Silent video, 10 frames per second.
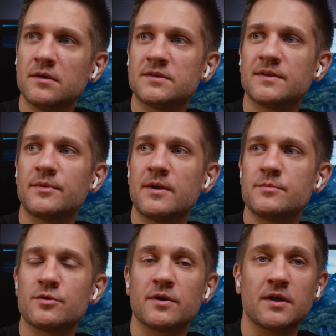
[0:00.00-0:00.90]
sometimes
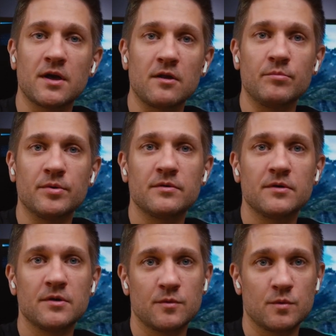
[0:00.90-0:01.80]
you can help
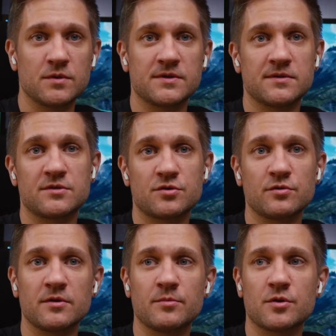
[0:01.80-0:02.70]
with
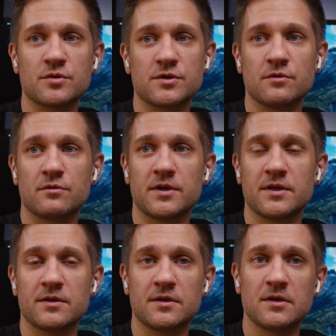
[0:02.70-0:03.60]
shooting, because you
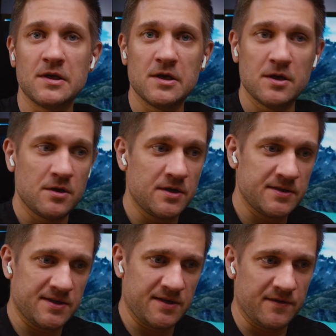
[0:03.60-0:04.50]
already
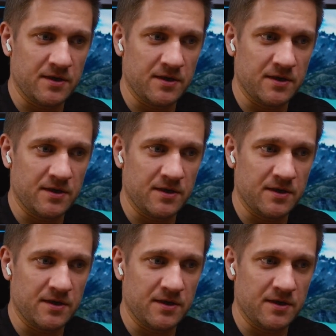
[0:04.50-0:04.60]
see